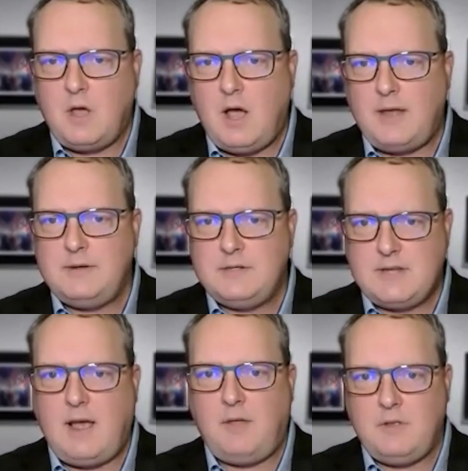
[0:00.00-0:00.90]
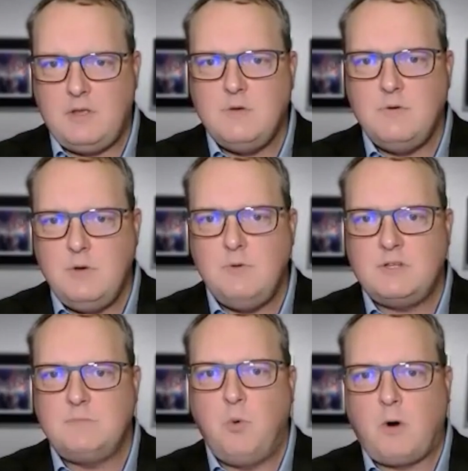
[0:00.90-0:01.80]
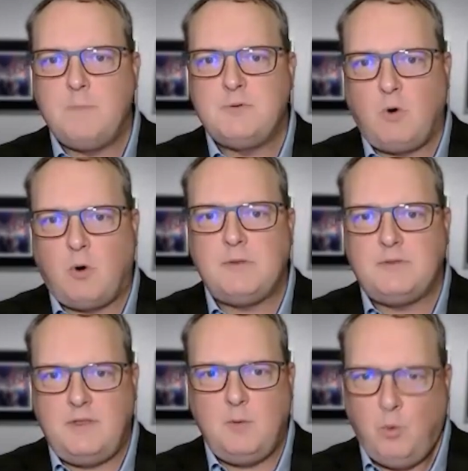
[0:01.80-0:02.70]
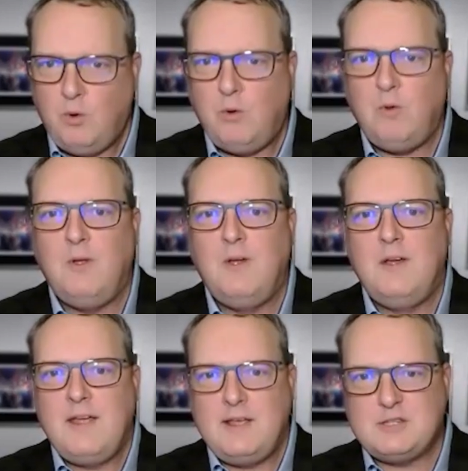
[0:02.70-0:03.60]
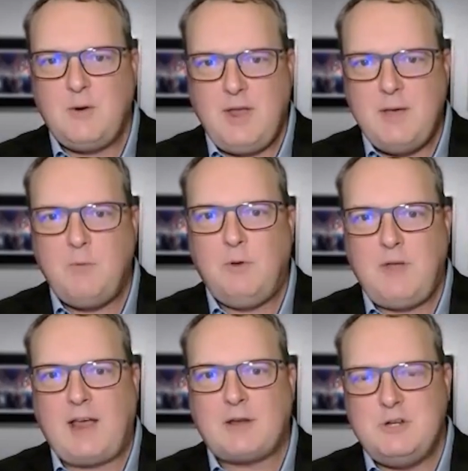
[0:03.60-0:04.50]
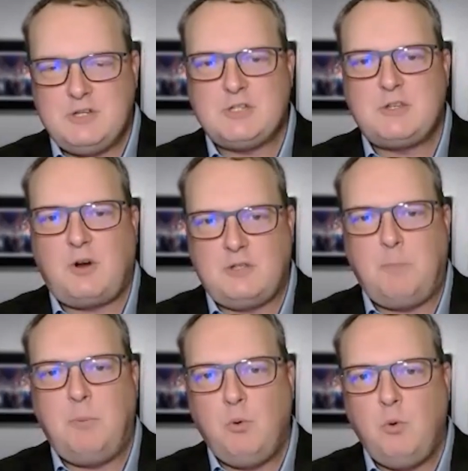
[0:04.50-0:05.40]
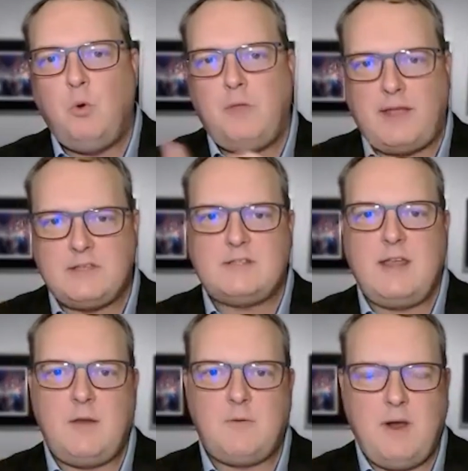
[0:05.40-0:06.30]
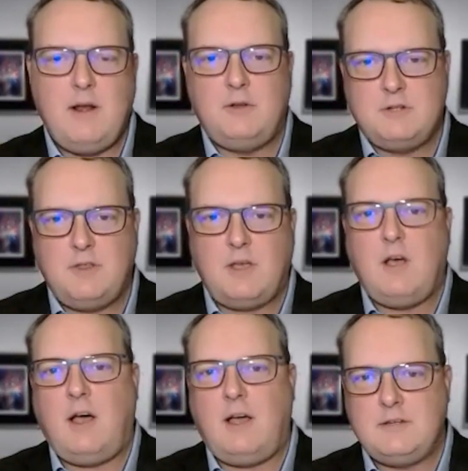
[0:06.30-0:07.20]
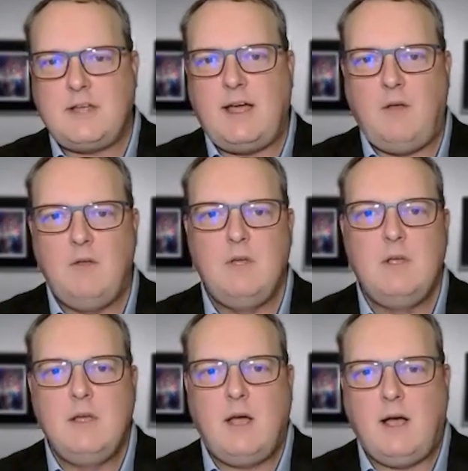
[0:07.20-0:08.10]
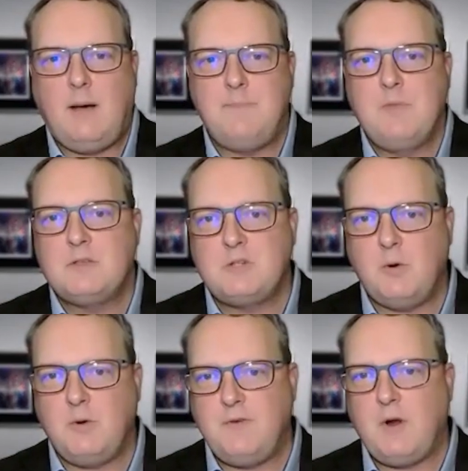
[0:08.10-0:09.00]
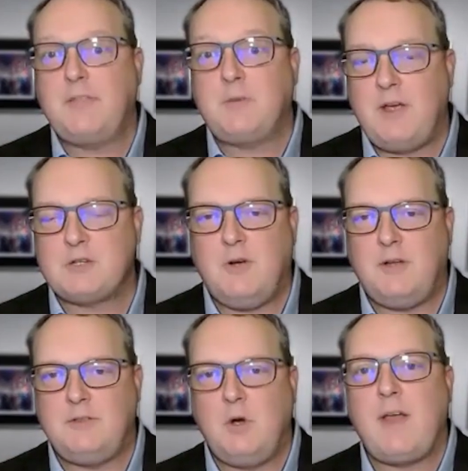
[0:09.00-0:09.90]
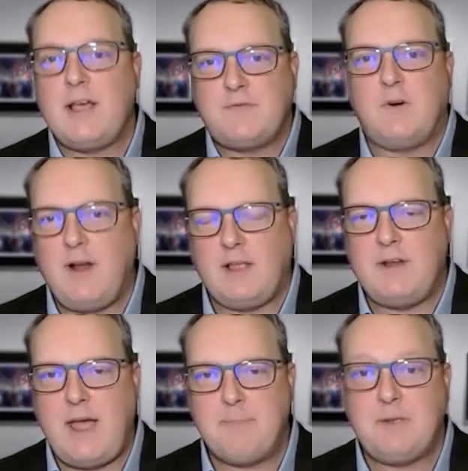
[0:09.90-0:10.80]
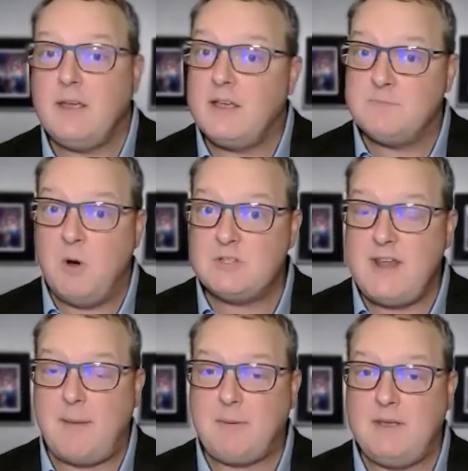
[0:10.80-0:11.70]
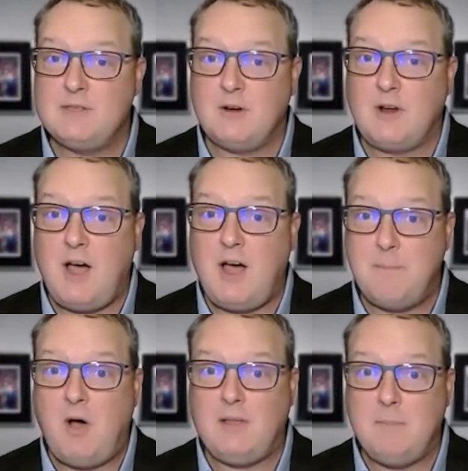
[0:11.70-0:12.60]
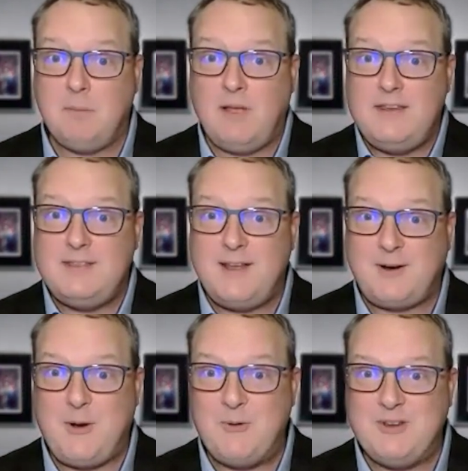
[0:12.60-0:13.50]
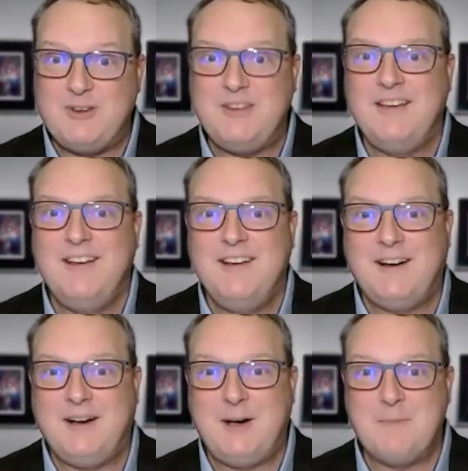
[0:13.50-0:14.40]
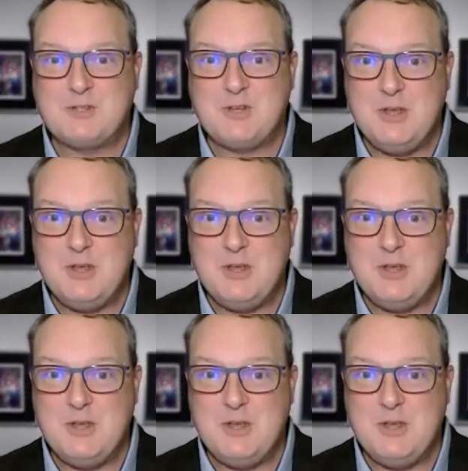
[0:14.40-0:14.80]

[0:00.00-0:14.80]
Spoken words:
cotton towel that you use is more absorbent than the wool. And so it will actually just start to pull that stain right onto the cotton towel. So if you're at the restaurant, don't ask for a regular napkin, because most napkins are cotton poly blend and they're coated. So